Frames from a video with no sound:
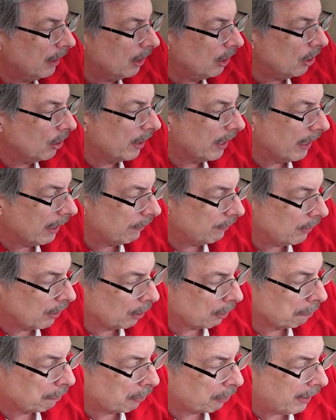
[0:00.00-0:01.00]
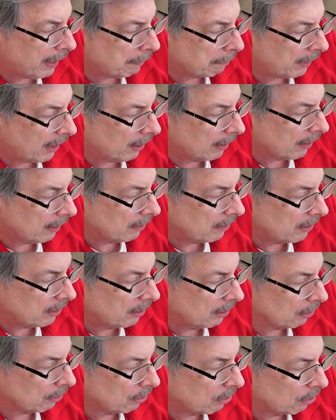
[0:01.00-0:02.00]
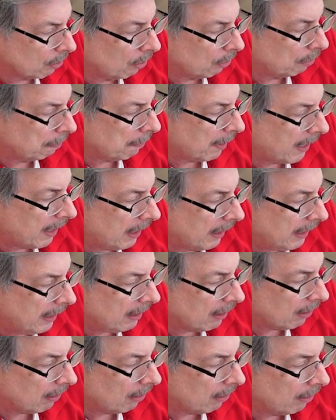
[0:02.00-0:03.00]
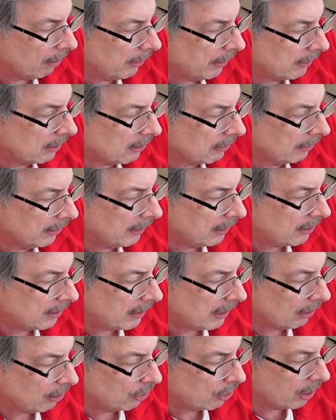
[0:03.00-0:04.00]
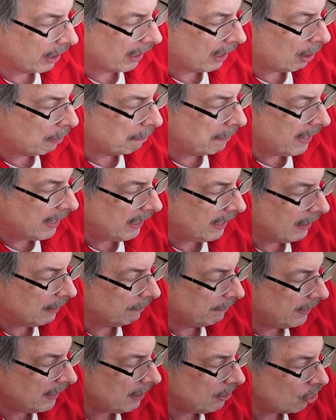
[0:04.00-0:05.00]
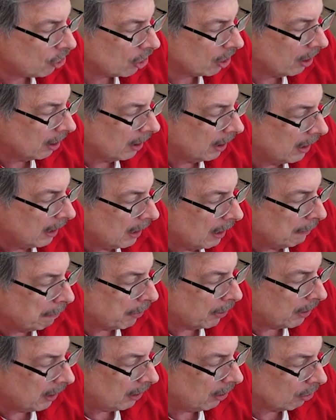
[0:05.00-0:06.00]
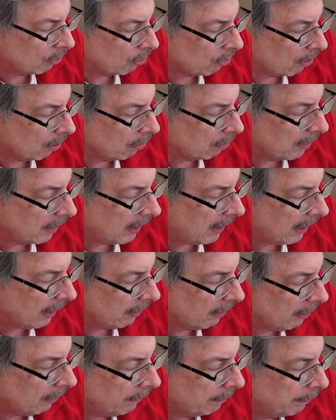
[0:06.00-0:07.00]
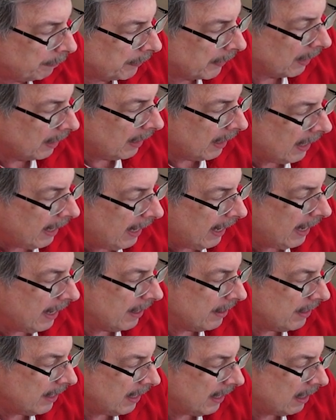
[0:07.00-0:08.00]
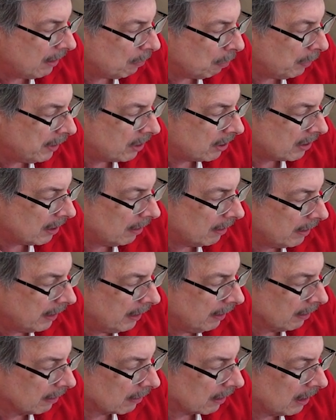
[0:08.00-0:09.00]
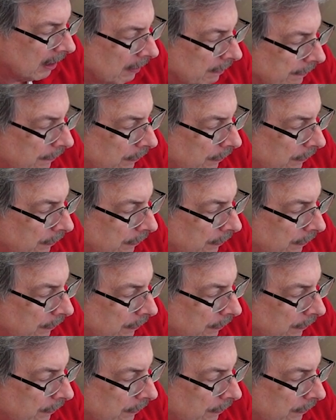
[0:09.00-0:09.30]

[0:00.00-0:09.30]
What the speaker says: You have your prop guards, your drone body. All this list tells you how many of each, putting your drone together. And then we start here, cut